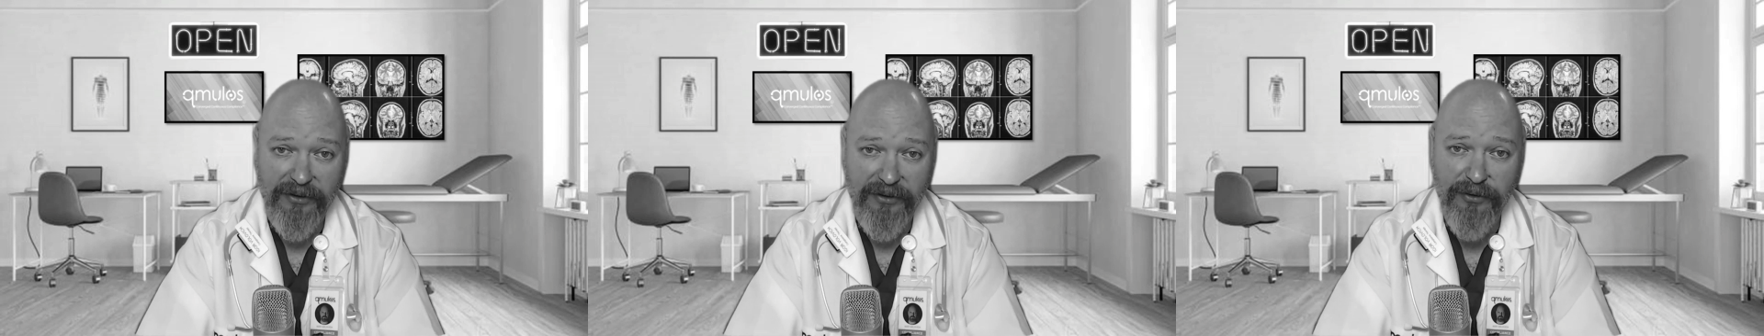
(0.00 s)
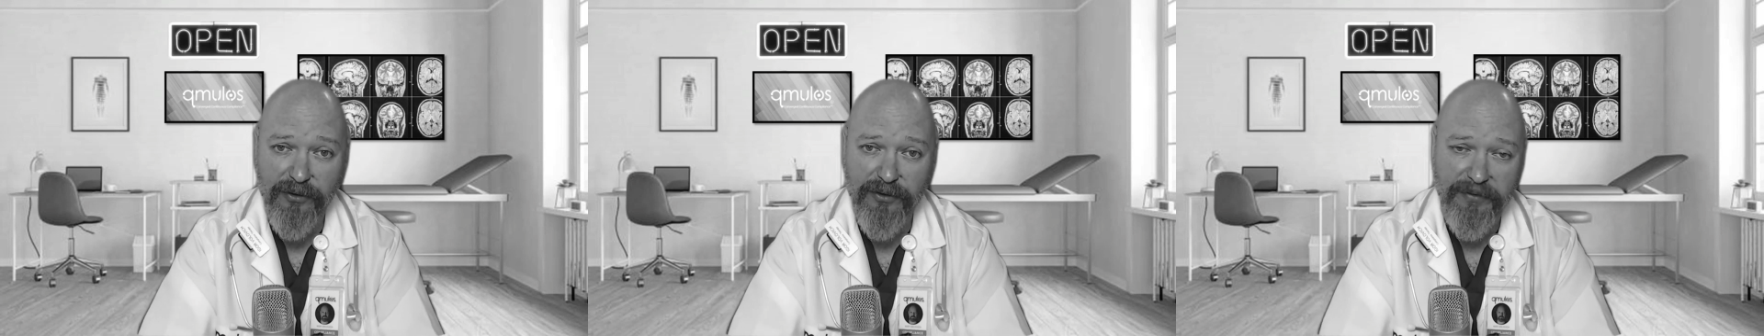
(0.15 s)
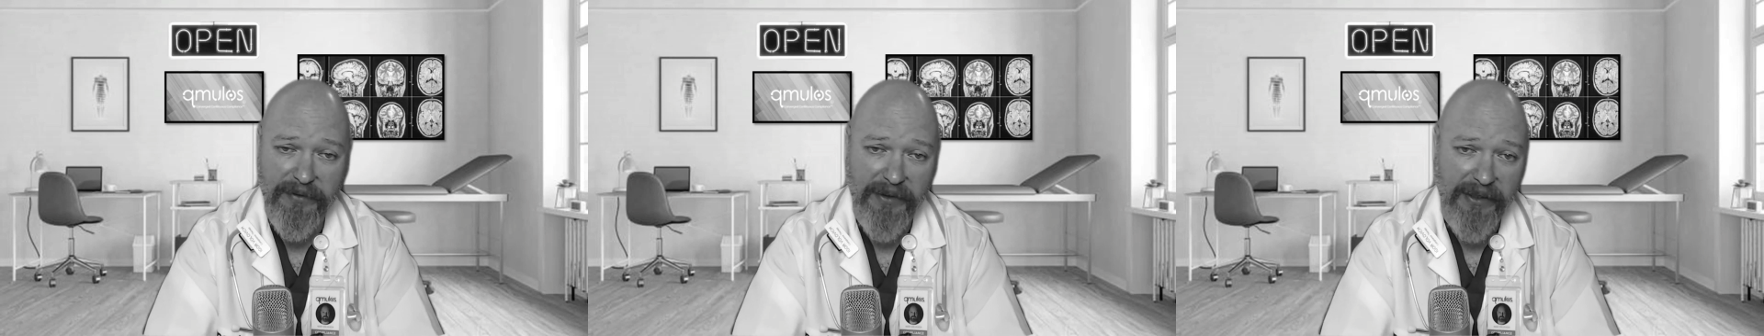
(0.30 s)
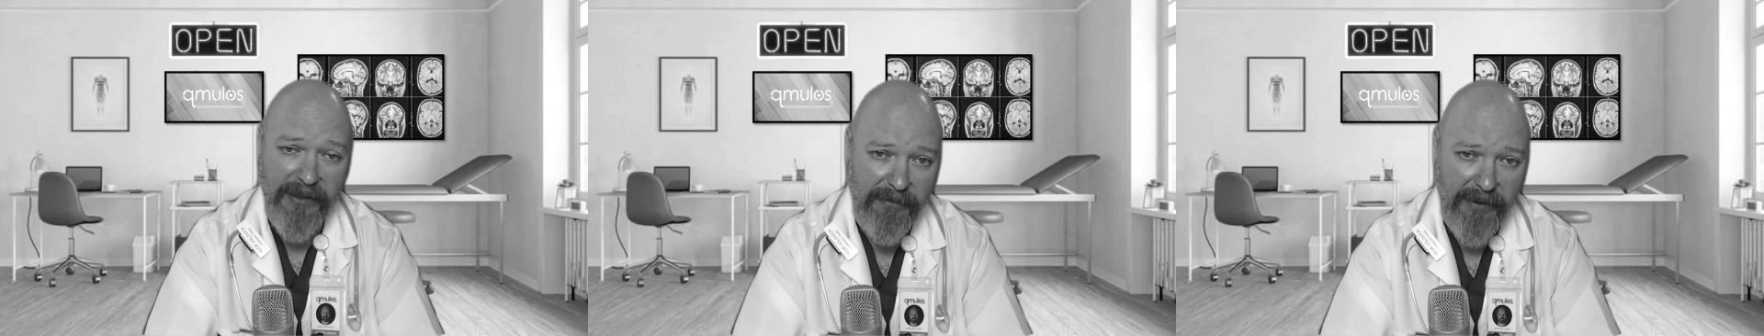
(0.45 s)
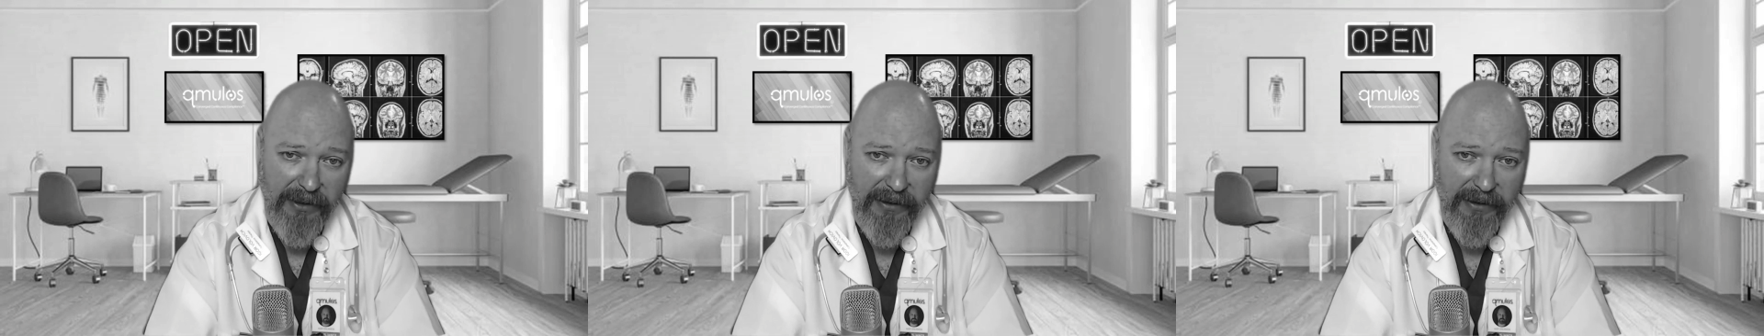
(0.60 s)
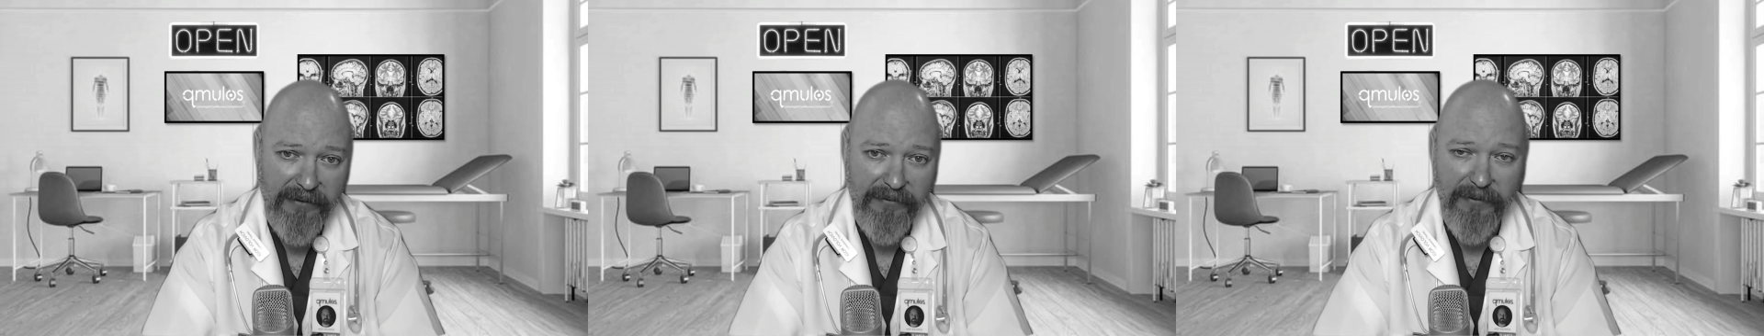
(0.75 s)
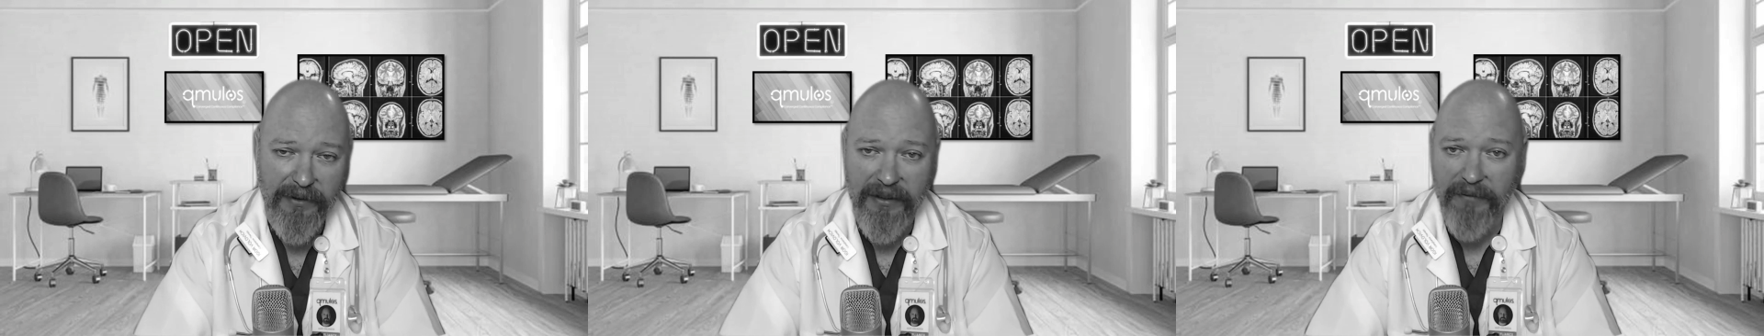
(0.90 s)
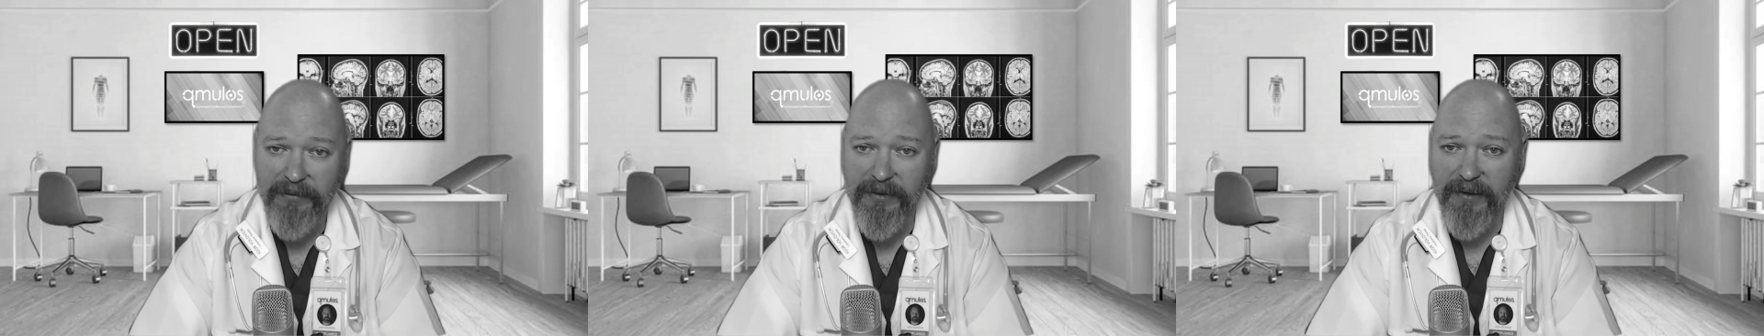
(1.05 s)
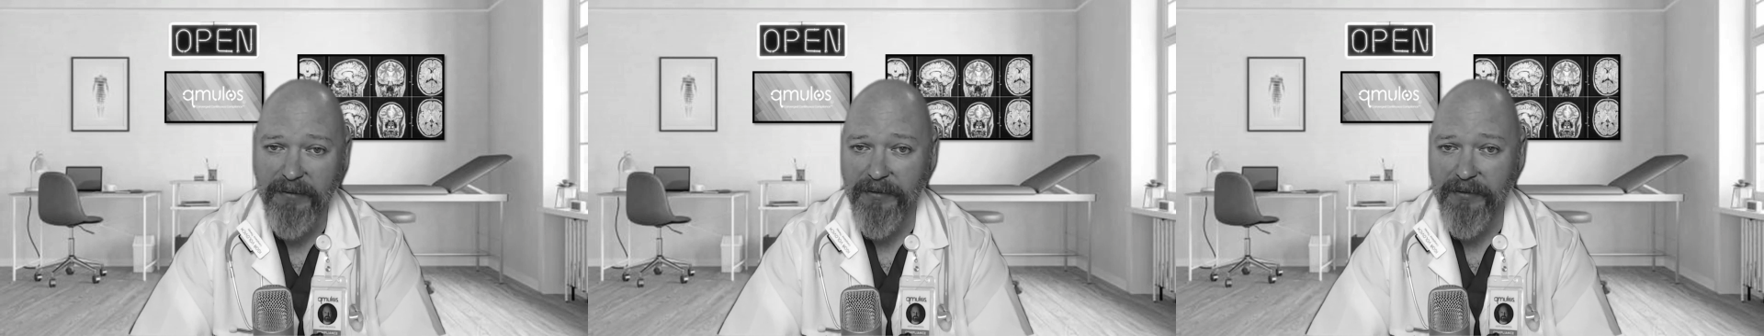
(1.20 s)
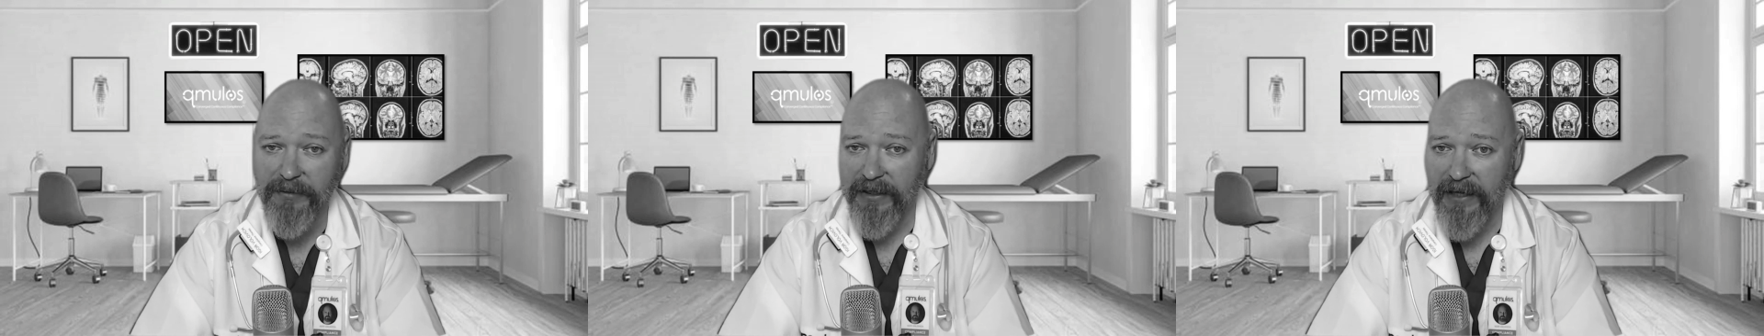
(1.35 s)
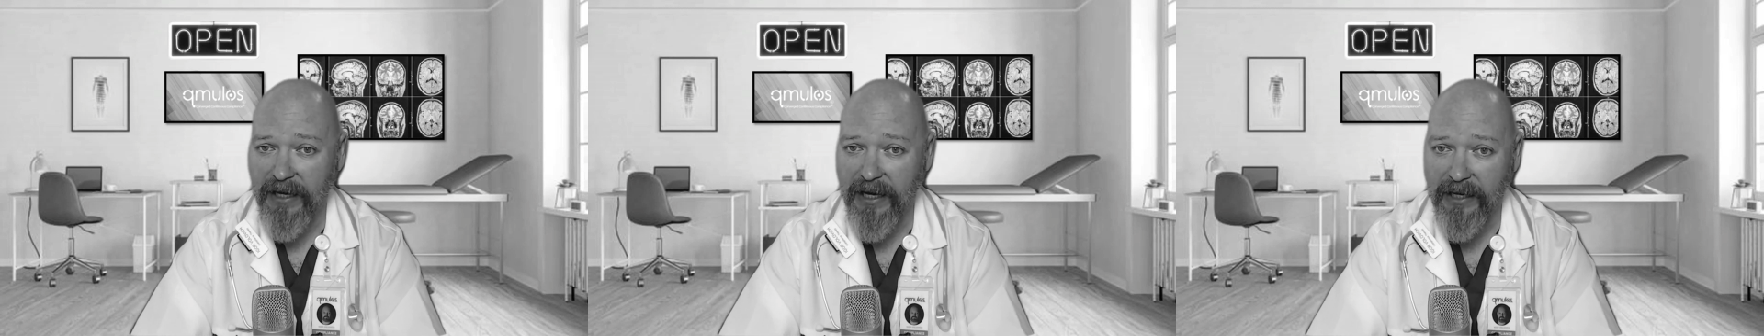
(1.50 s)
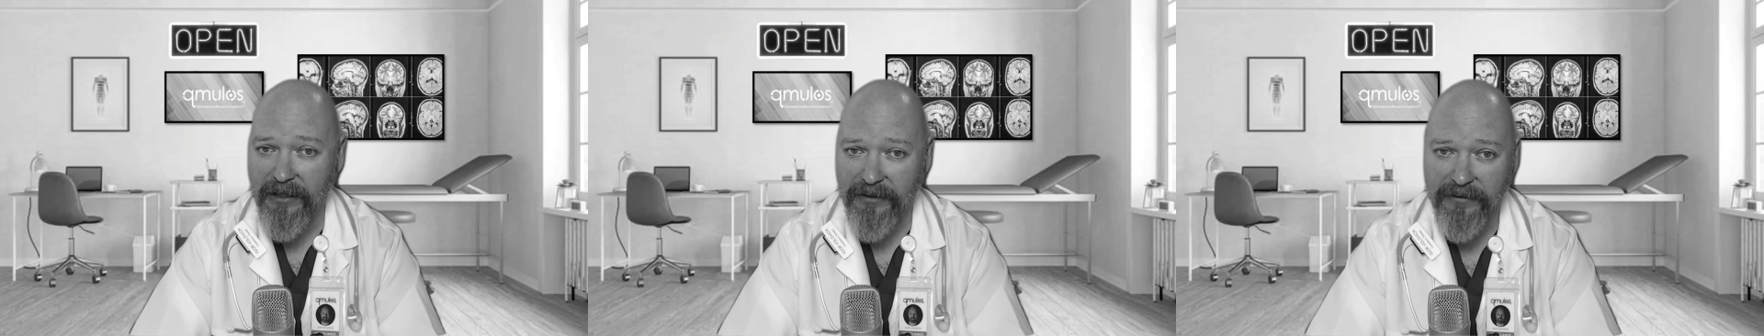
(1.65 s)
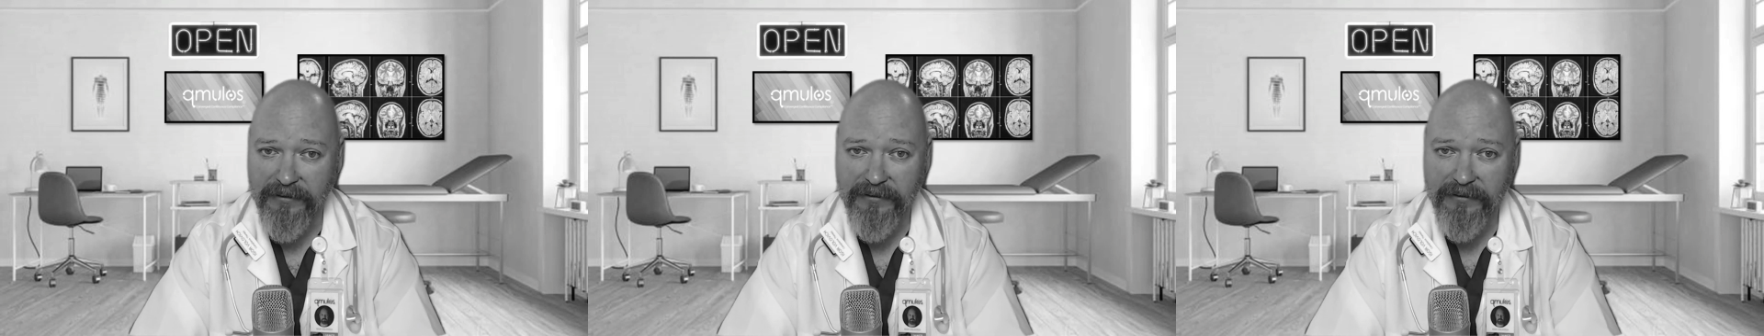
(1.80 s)
tools we're going to buy, what kind of people we're going to
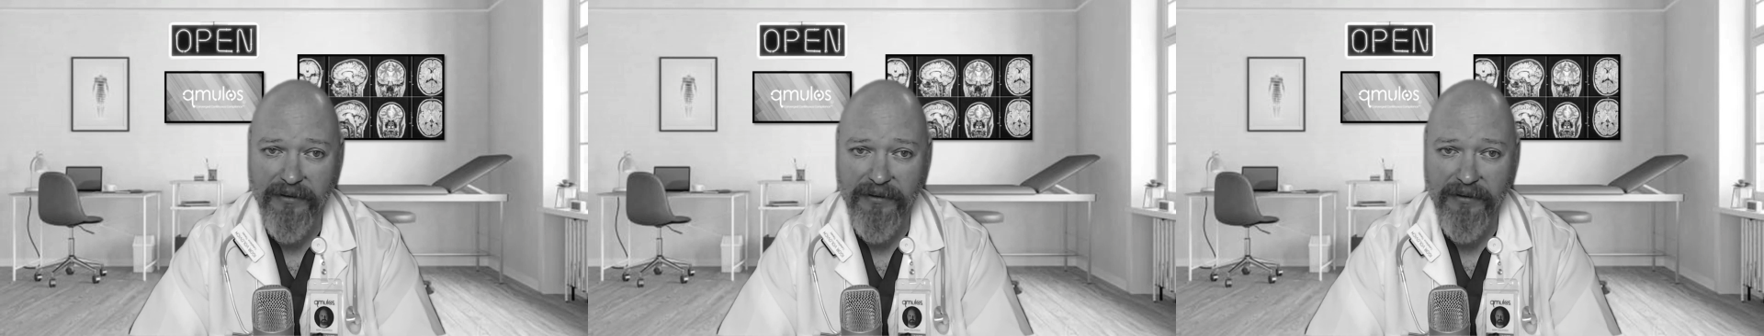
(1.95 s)
hire.